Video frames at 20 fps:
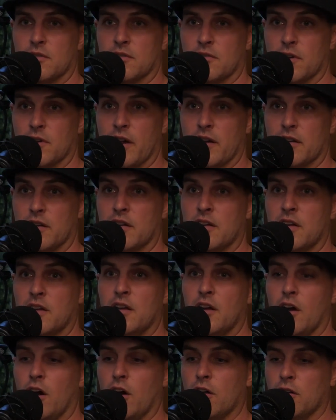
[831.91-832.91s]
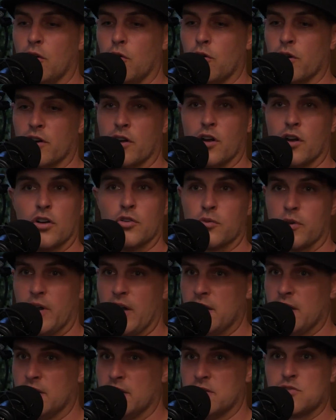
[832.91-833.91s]
Right? Or a
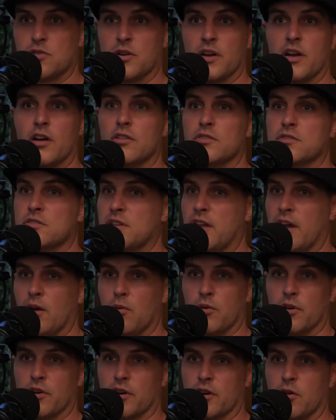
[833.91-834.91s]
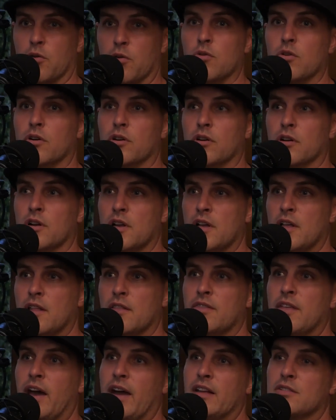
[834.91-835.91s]
great trails network, or
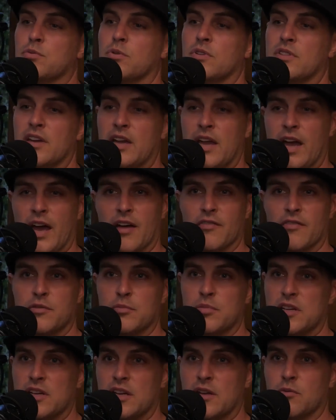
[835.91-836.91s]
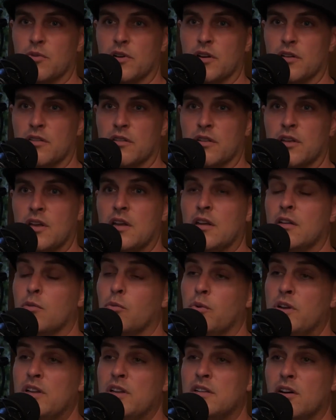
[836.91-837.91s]
that's what they have to begin with.
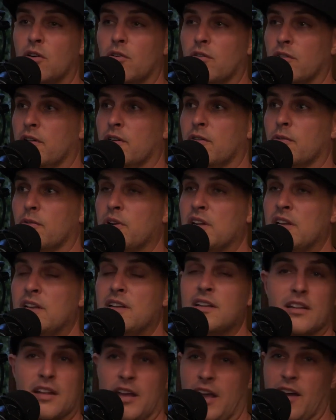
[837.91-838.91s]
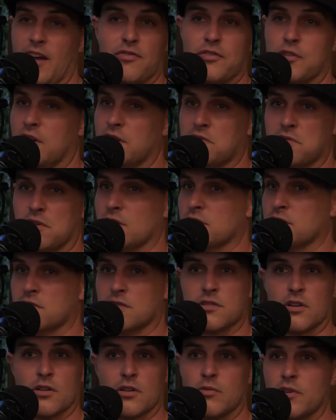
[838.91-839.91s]
We didn't have great trails to
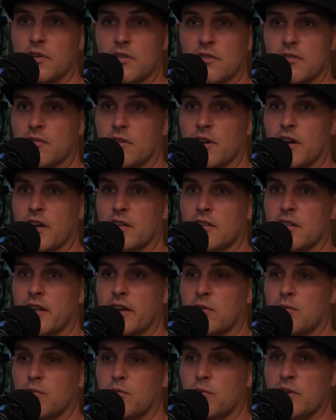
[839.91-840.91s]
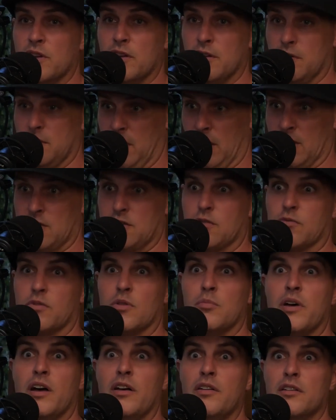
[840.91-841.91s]
start with, right? Like that's the
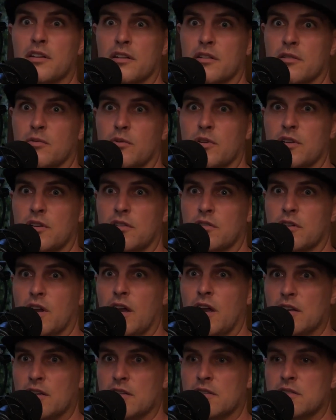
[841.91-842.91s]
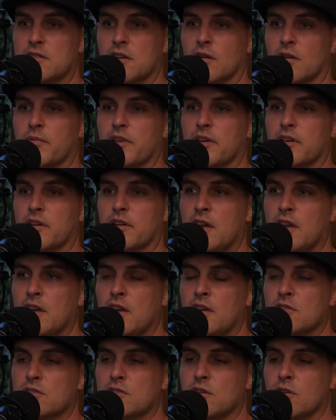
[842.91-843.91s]
rebellion. We created something.
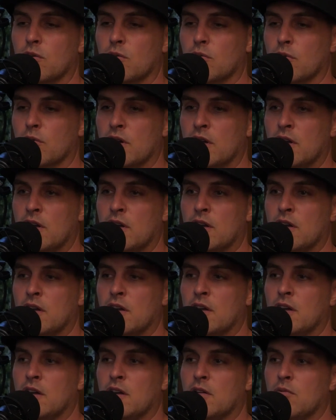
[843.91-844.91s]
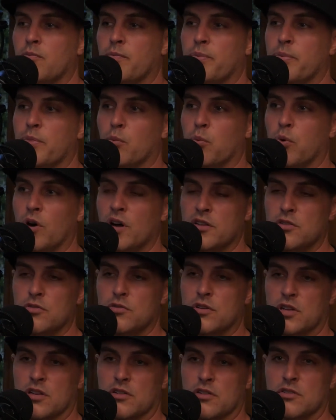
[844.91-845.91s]
So what you
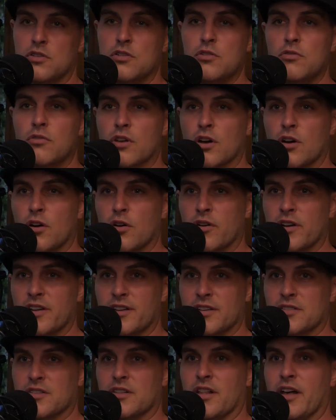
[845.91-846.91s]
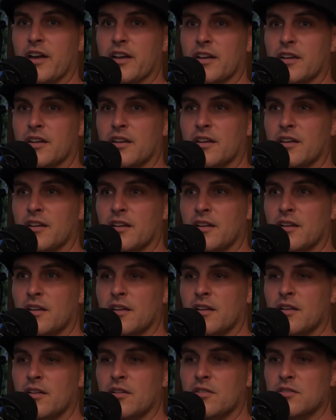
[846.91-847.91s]
can do though is like,
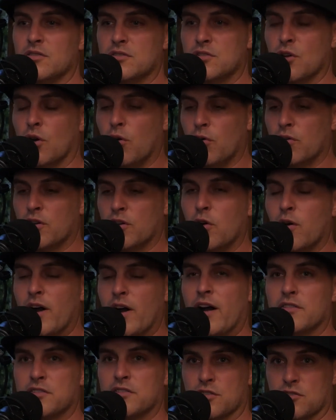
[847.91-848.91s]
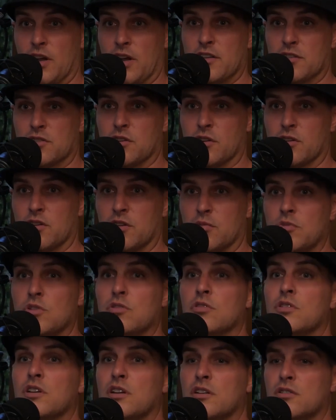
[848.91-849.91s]
don't go out to try to start a
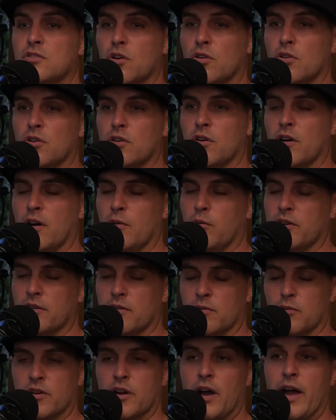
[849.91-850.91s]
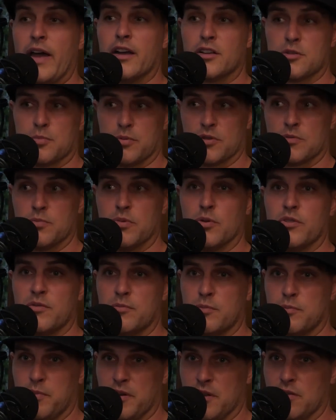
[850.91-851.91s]
community, and don't go, we're not experts, but
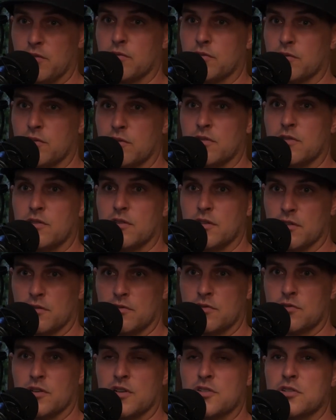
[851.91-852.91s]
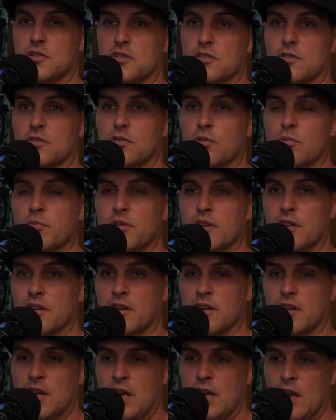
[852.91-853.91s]
we've been through the trenches a little bit in
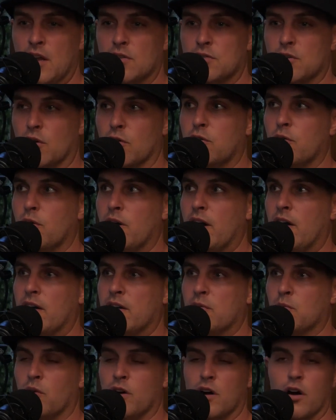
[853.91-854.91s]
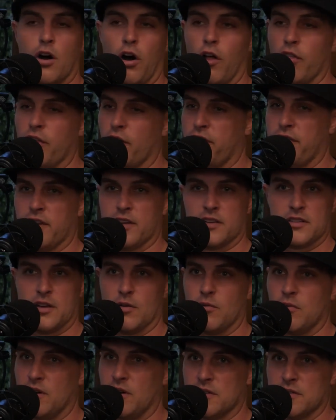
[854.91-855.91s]
it. Don't go out and want all the things at
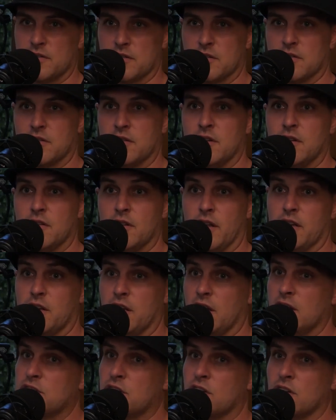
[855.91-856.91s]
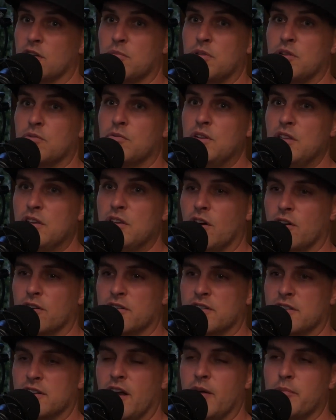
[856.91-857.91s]
once. Yeah. Like it's going to be really hard
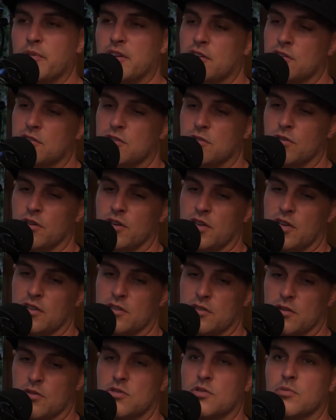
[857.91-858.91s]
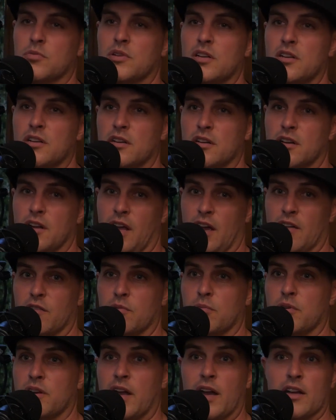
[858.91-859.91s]
to not, because you look at social media and
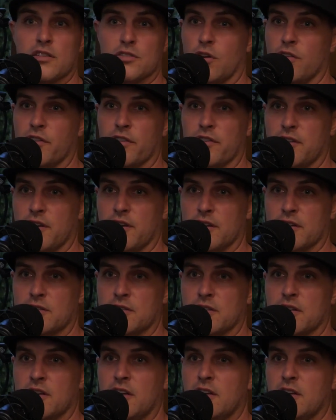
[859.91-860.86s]
everybody has all the things.